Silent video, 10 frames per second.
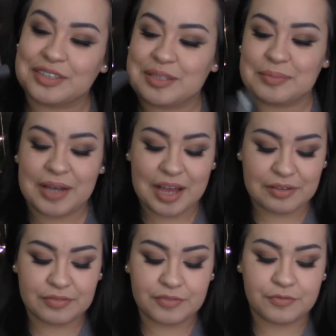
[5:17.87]
them. I
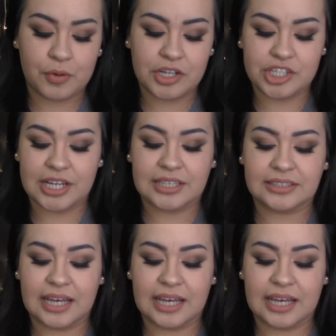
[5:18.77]
have 4 shades.